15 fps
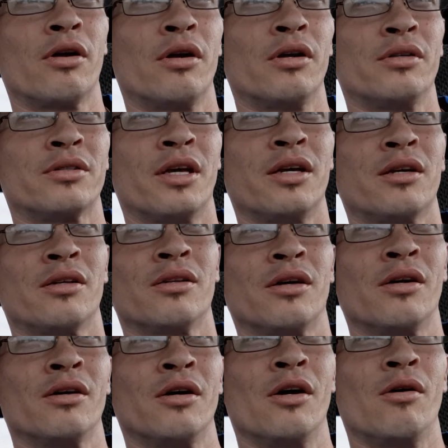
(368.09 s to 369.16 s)
and taking
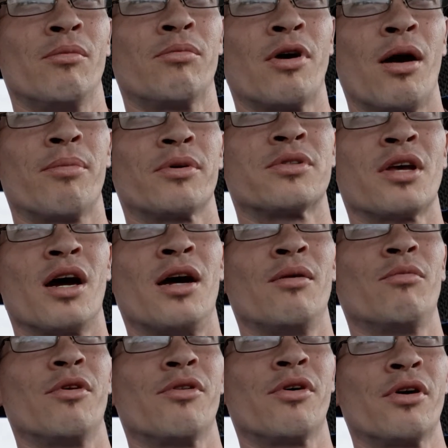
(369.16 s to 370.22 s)
the proper
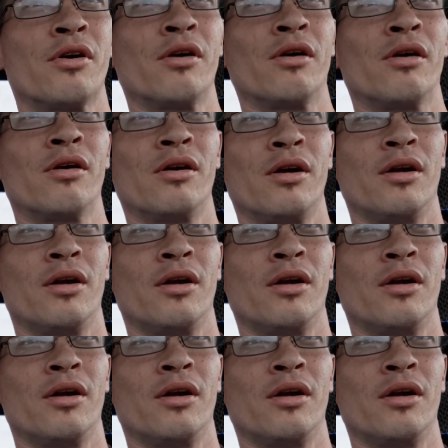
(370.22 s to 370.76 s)
time with her,